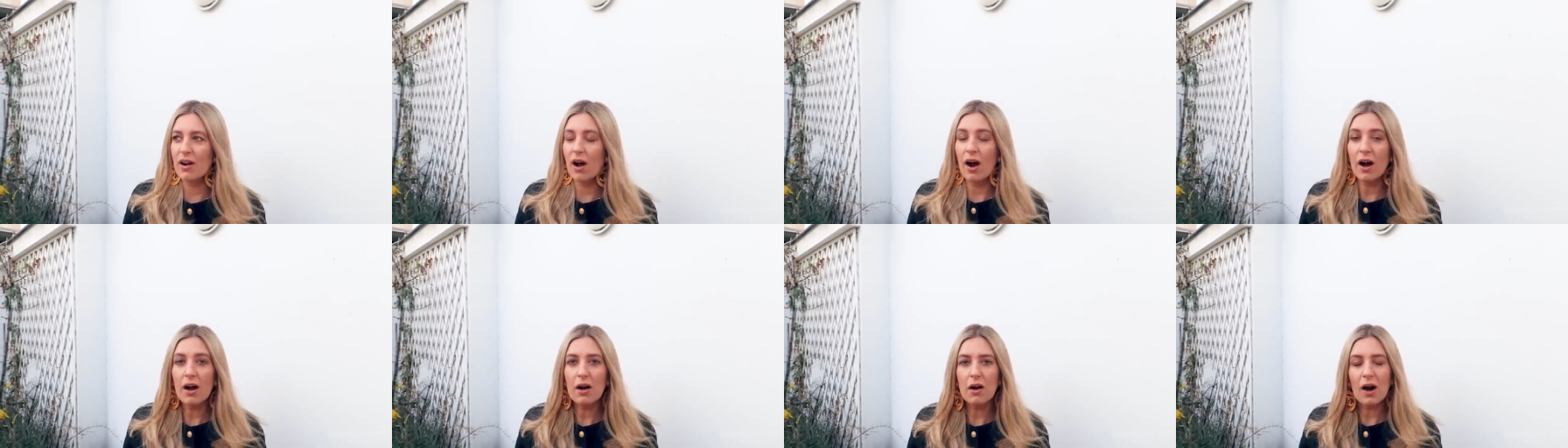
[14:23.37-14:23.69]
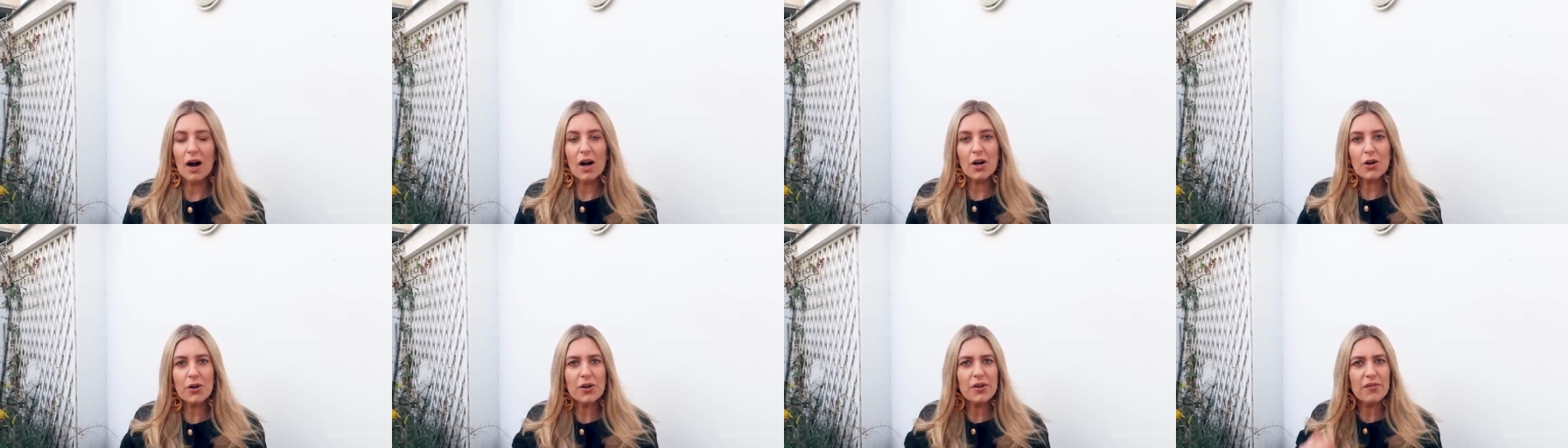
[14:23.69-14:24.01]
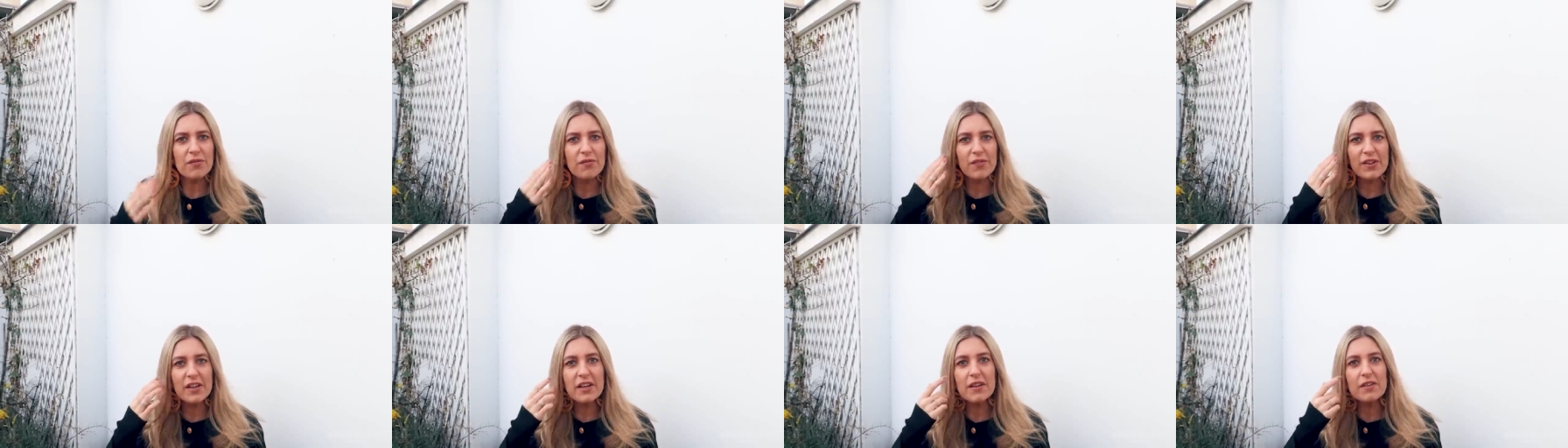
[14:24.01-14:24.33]
And I
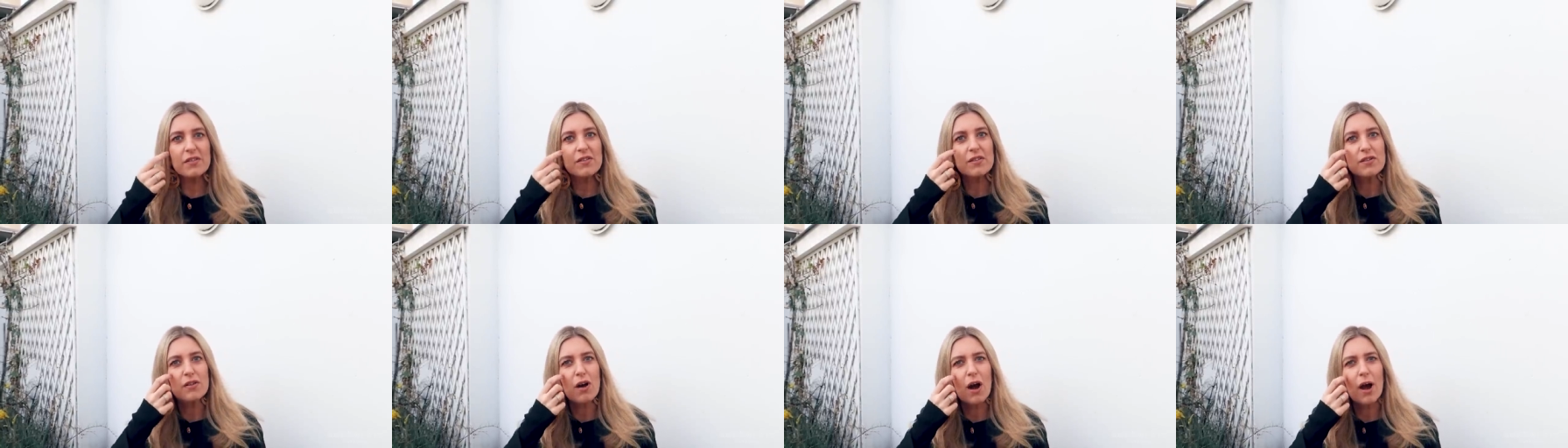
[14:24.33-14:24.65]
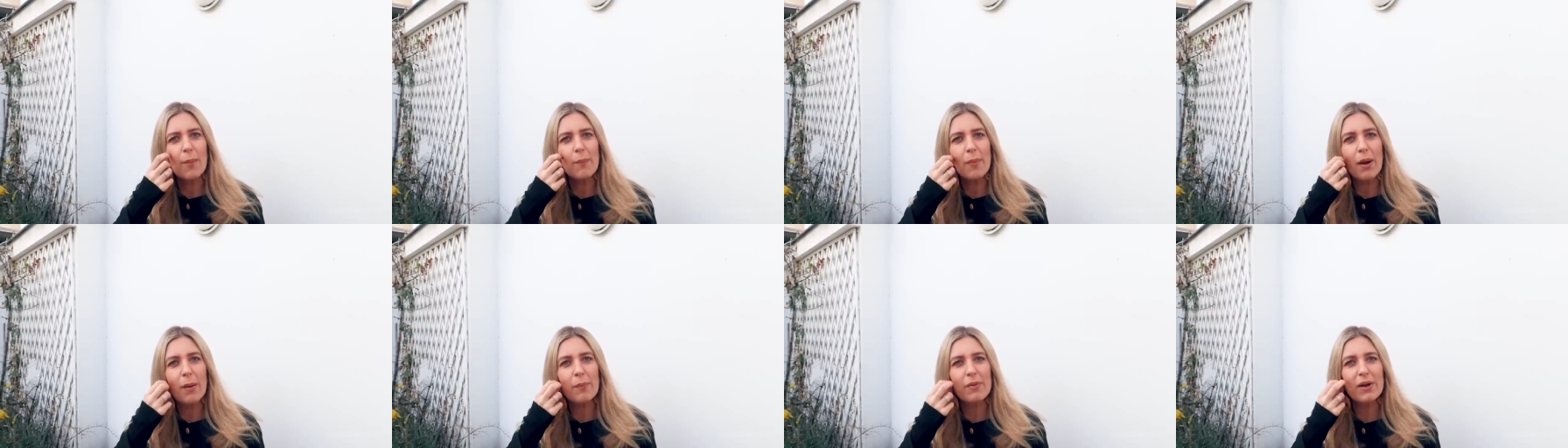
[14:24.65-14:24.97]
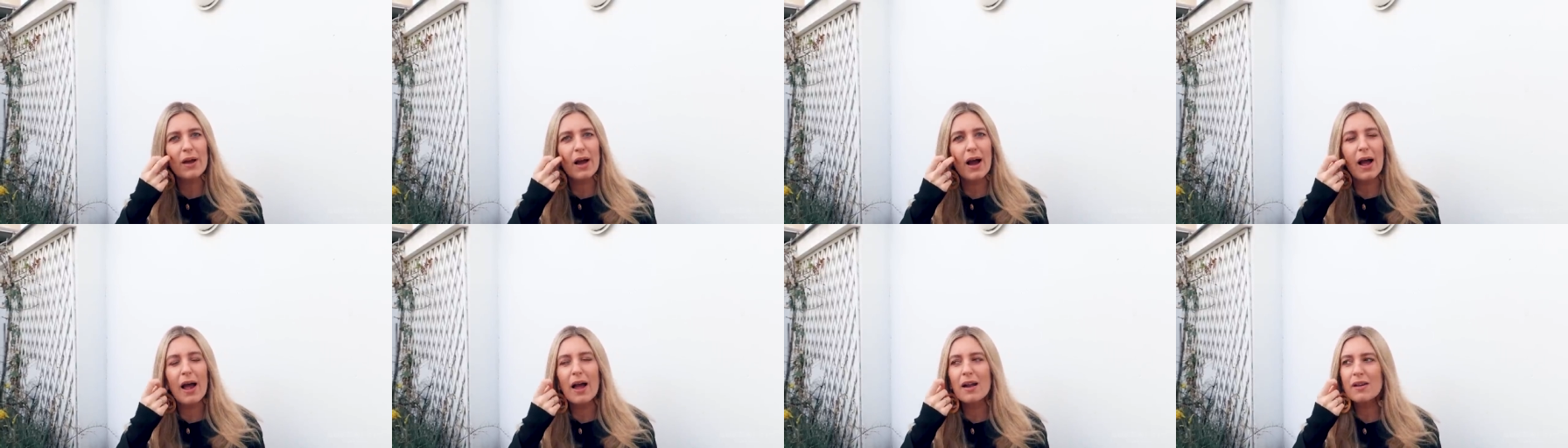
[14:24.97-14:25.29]
couldn't think at the time how
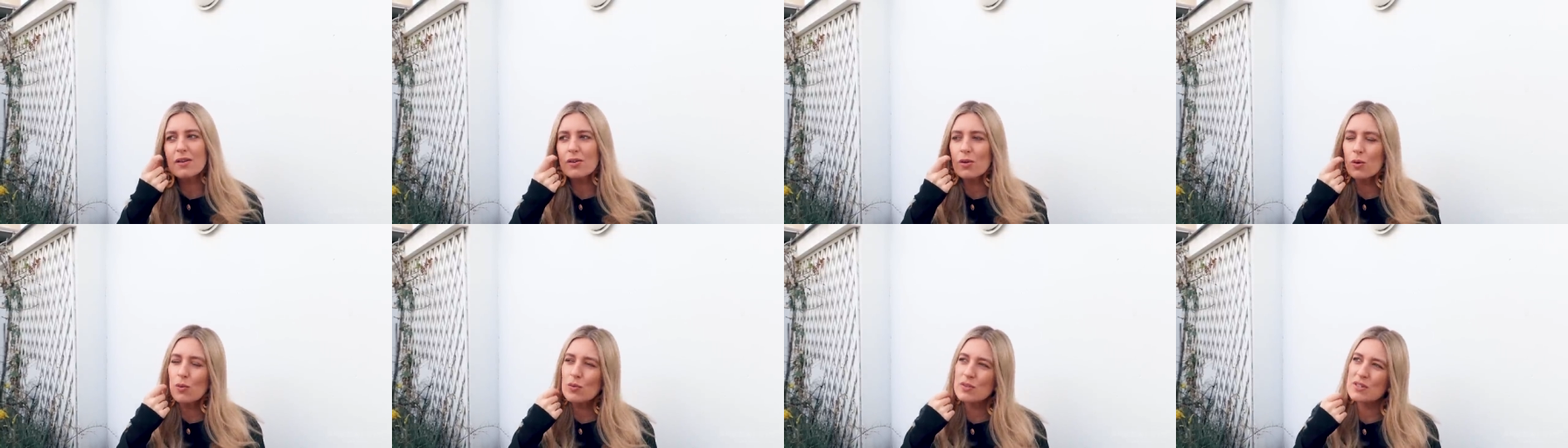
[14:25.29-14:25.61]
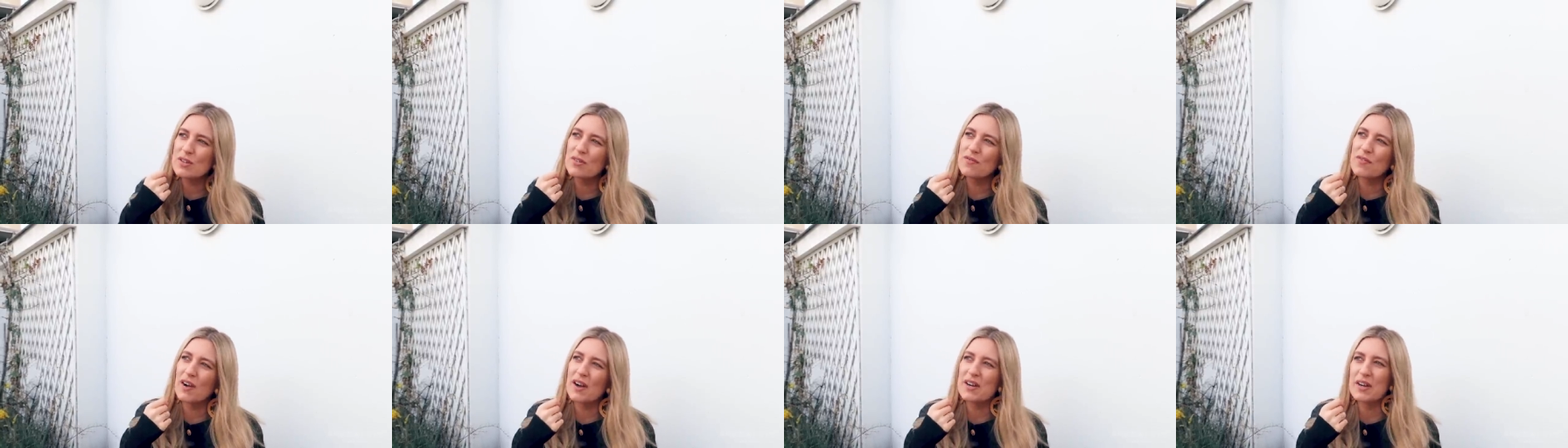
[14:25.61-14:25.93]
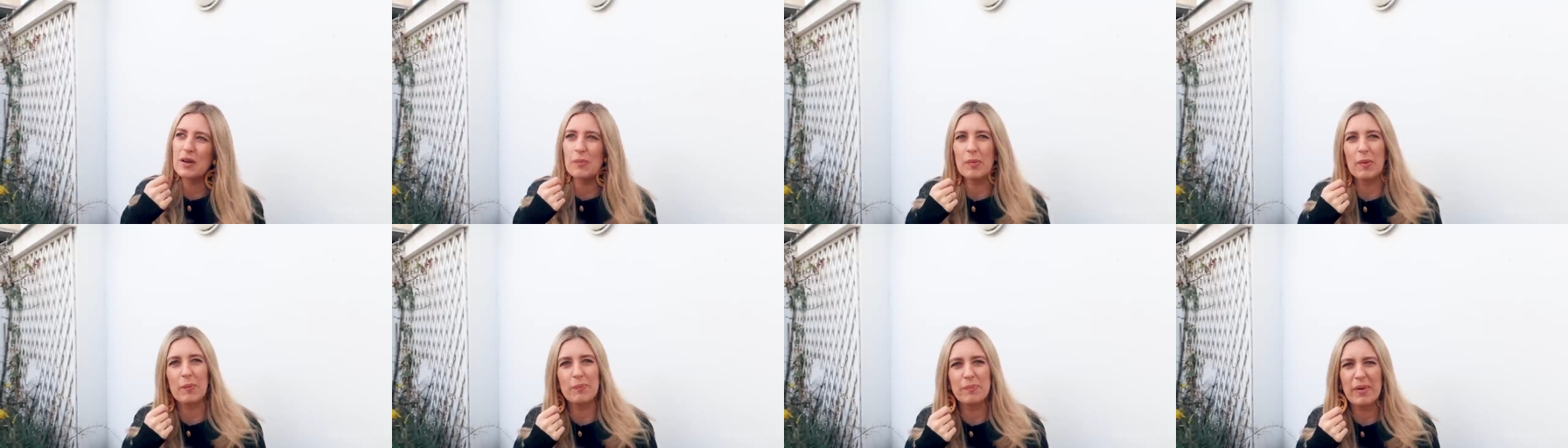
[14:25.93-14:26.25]
many I had, and also
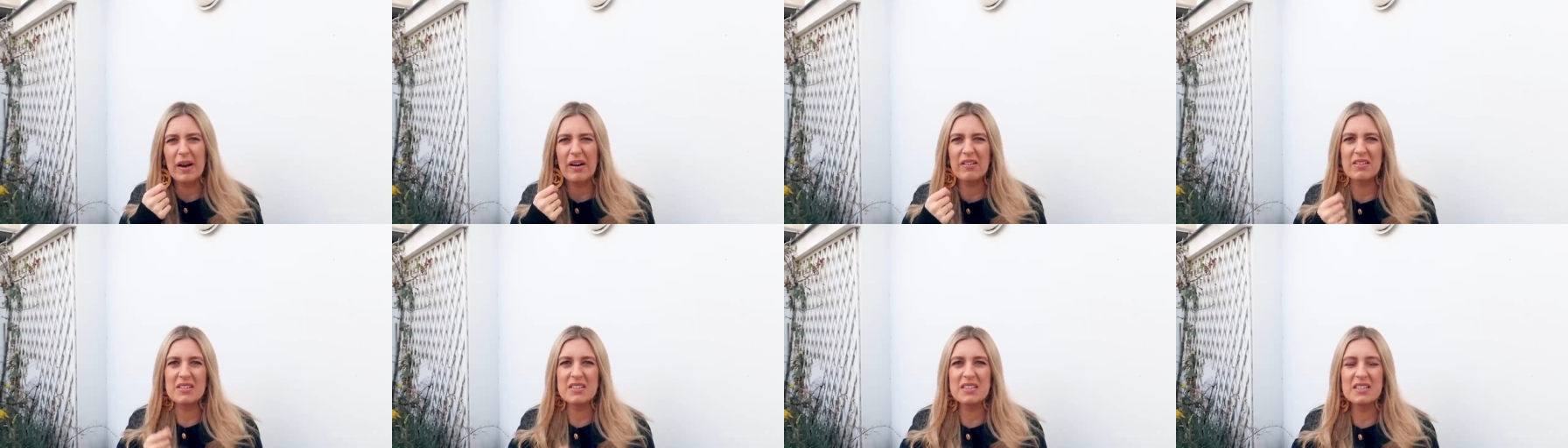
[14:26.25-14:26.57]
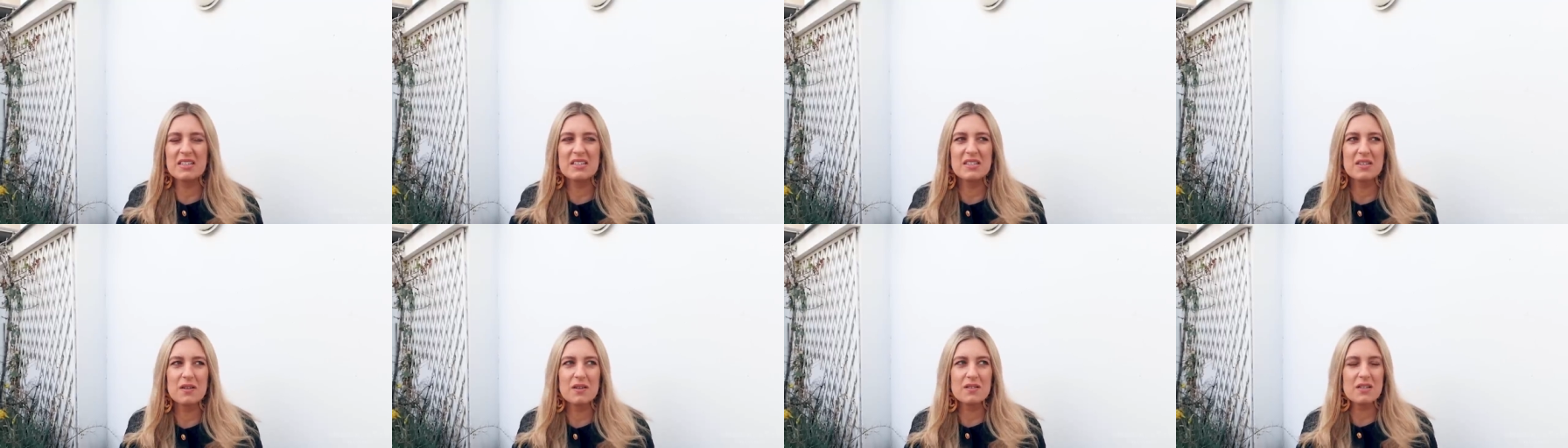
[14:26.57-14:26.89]
find it embarrassing.